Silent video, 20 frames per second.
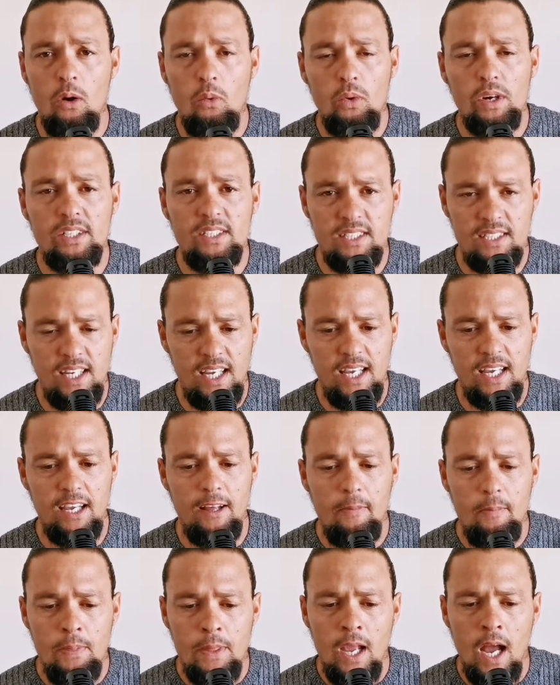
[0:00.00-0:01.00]
And we
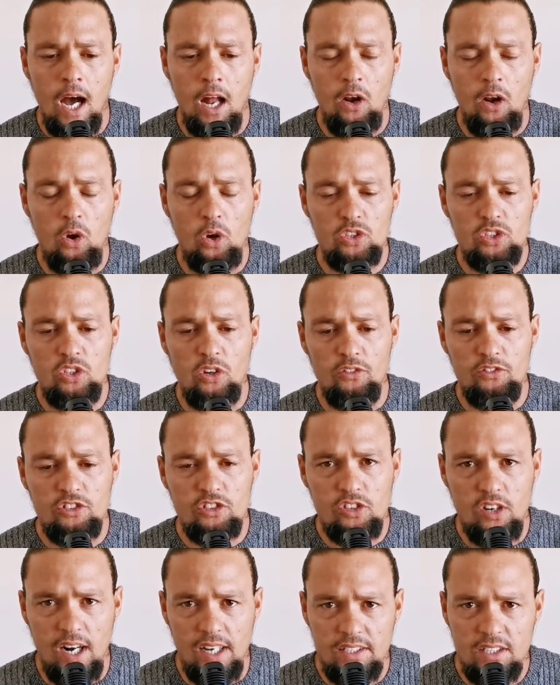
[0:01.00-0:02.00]
see a loss
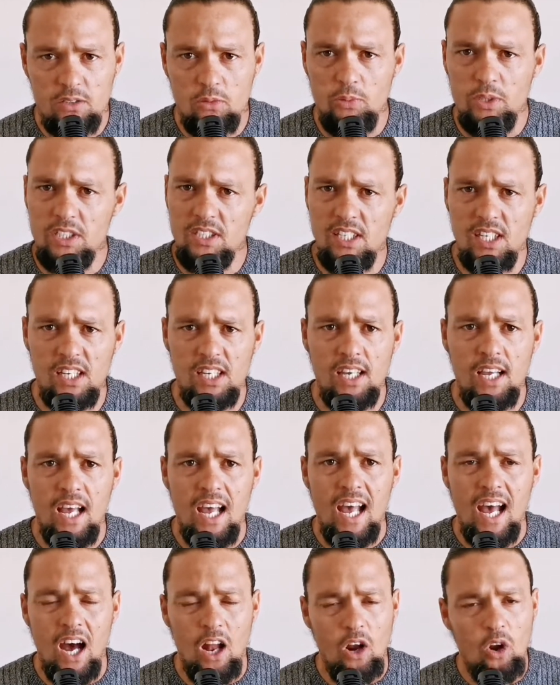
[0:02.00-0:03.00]
of trust. We
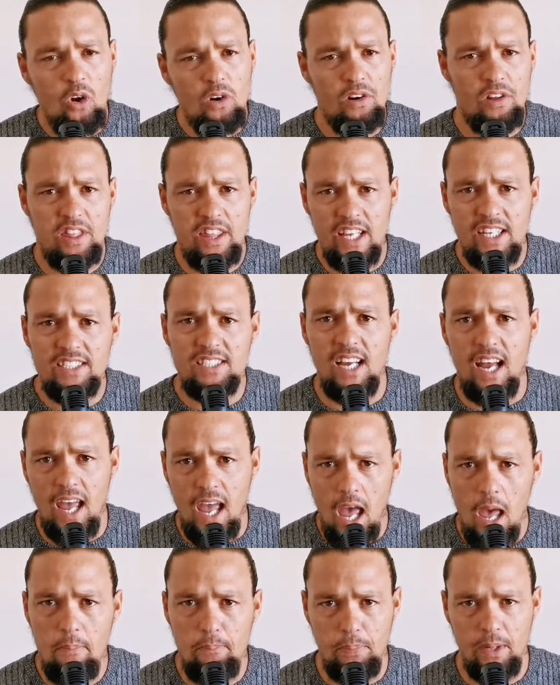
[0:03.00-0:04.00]
see a lot of things
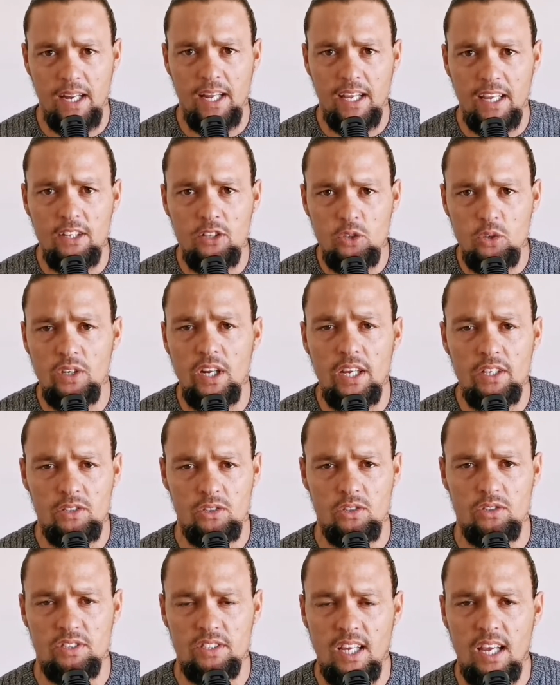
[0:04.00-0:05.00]
are happening in
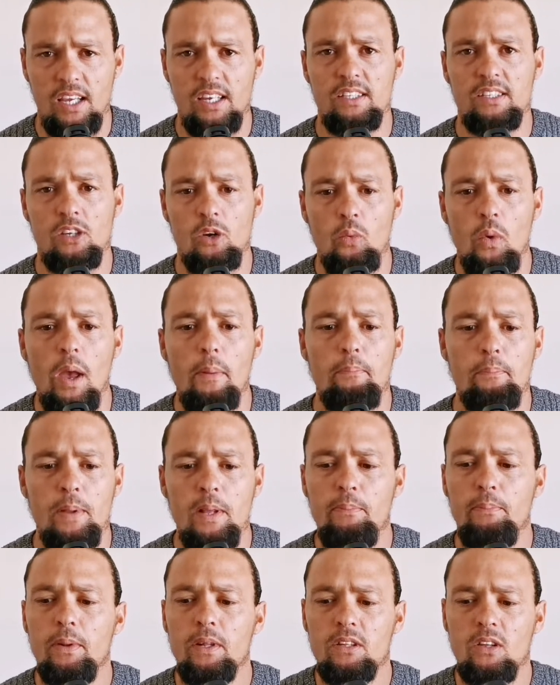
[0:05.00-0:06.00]
today's society where
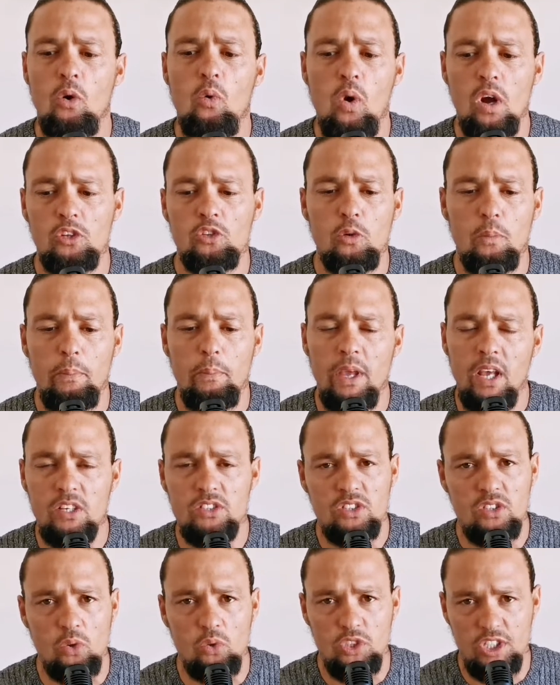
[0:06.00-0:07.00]
people don't want to
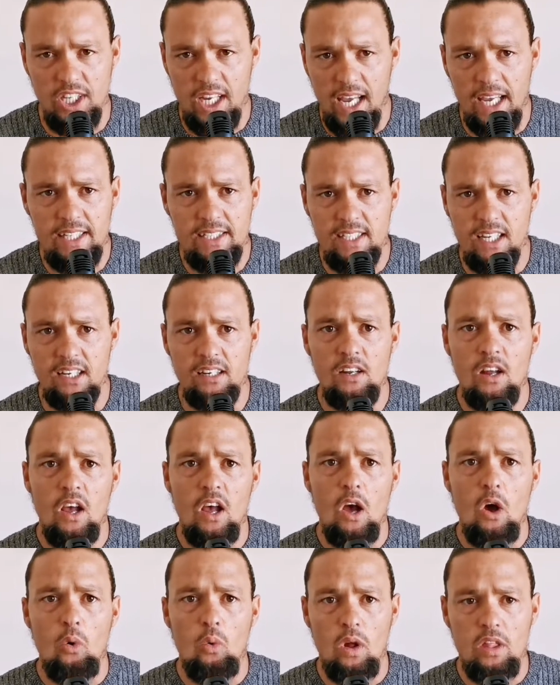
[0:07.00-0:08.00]
be associated
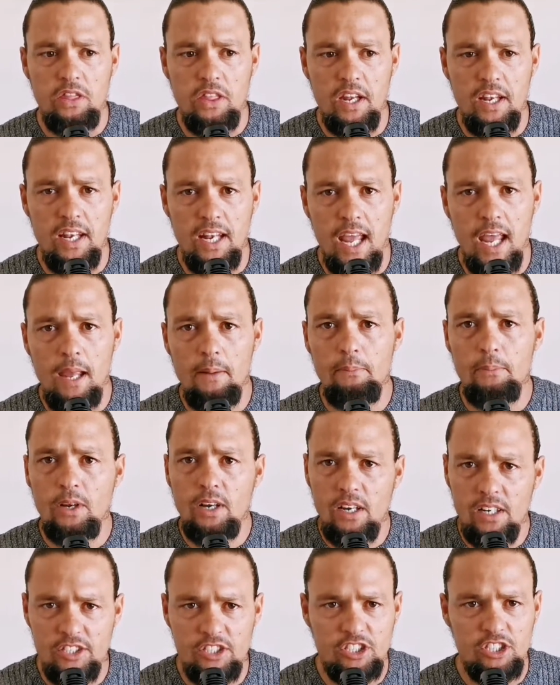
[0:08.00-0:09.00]
with the
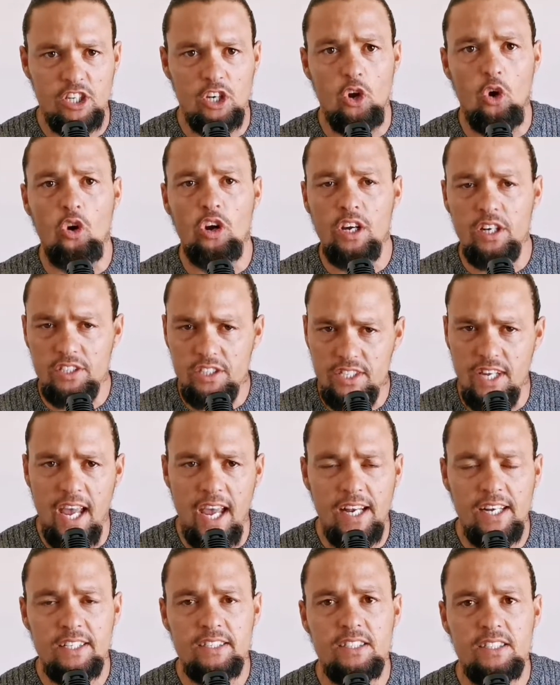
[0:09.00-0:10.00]
name Christian or
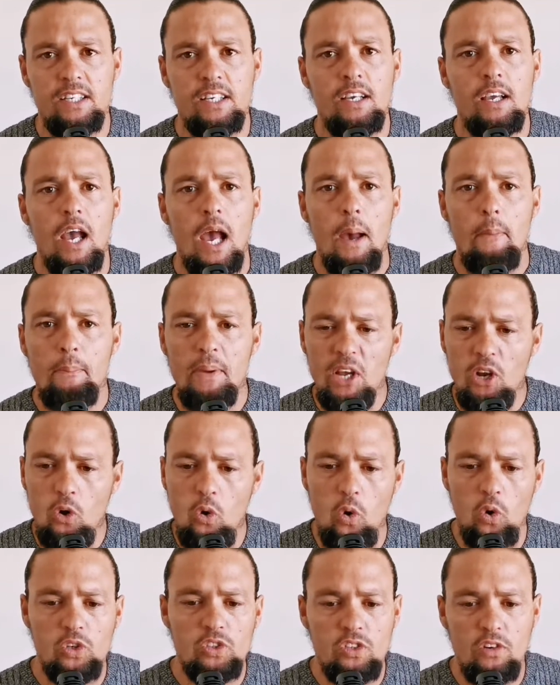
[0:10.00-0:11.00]
Christianity
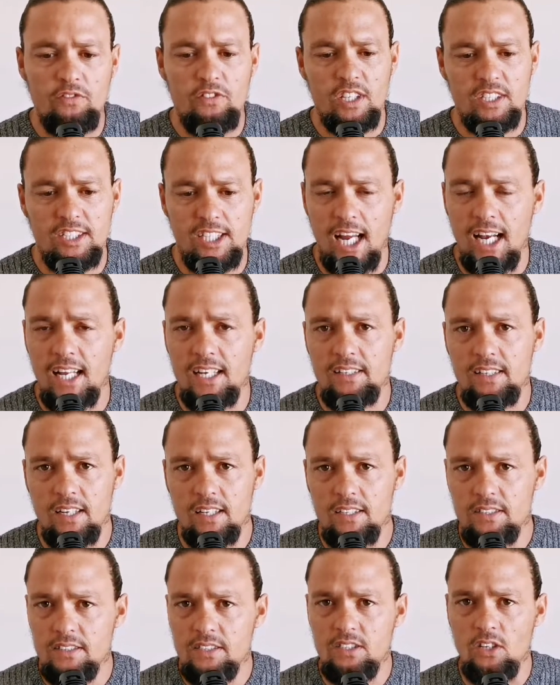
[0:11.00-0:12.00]
because of the
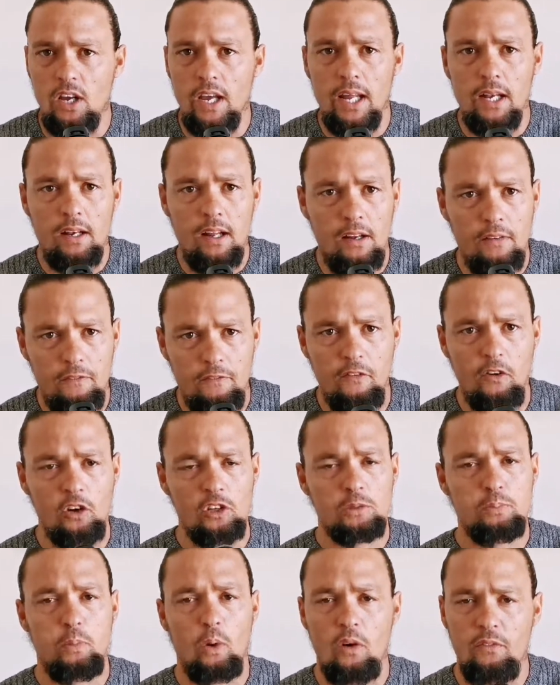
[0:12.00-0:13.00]
charlatans and
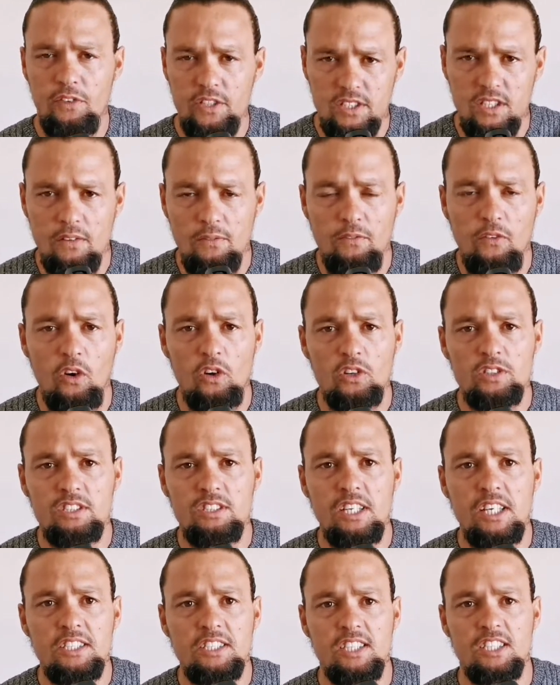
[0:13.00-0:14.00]
false prophets and
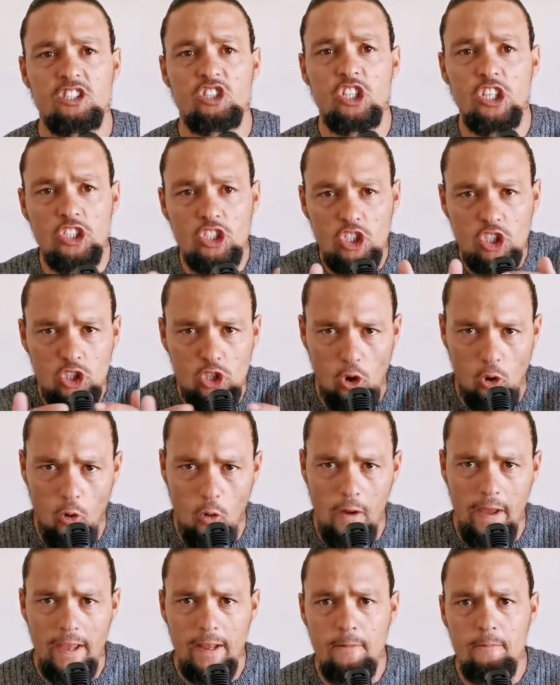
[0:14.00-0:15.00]
false teachers
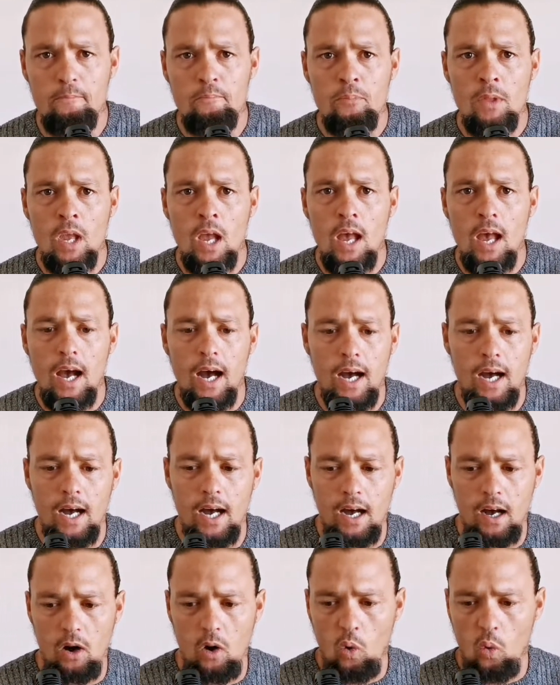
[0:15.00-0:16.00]
destroying
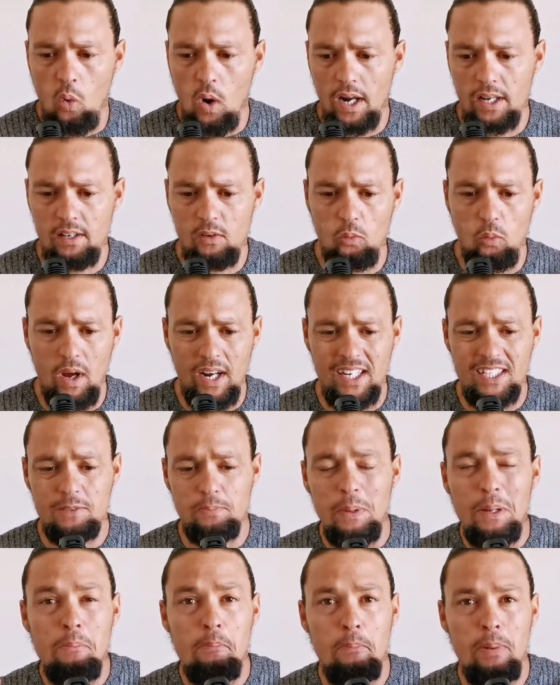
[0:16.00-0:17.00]
what
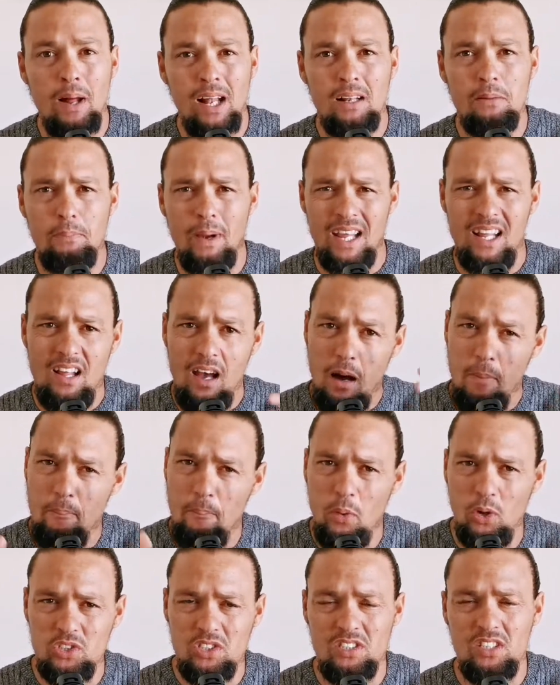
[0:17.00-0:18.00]
has been built by the
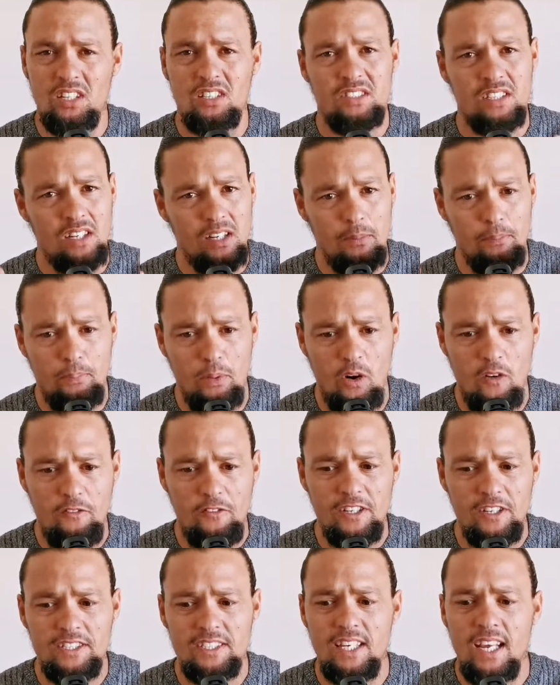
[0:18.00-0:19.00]
apostles and the
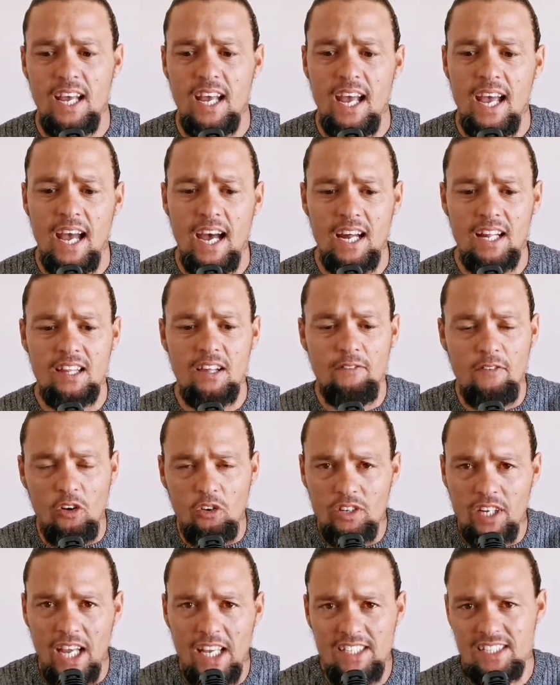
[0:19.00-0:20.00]
prophets, the
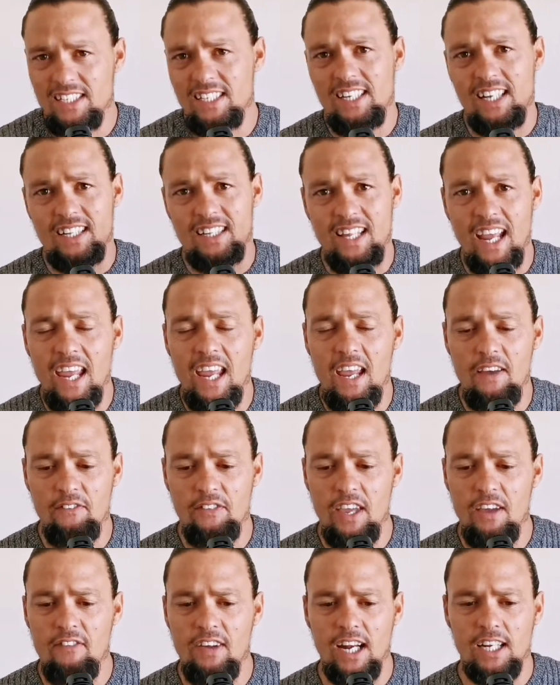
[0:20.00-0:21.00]
foundation that they
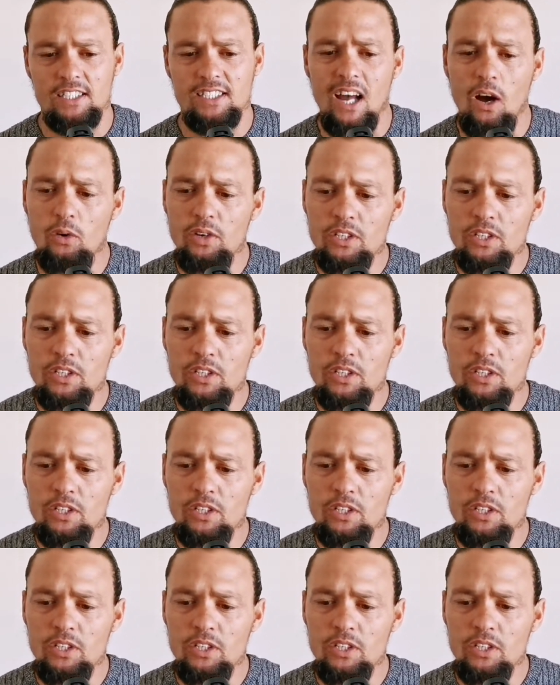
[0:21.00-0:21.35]
have given us.